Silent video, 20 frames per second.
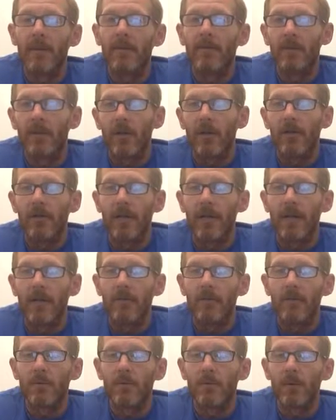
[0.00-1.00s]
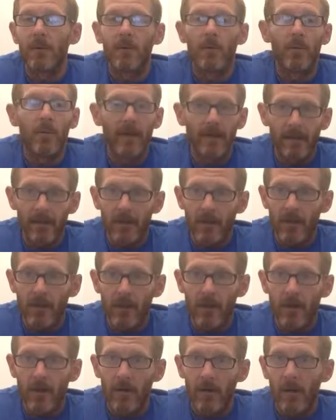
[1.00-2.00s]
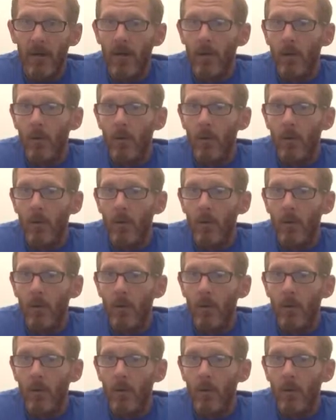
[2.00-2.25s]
of at all times, what the weaknesses are,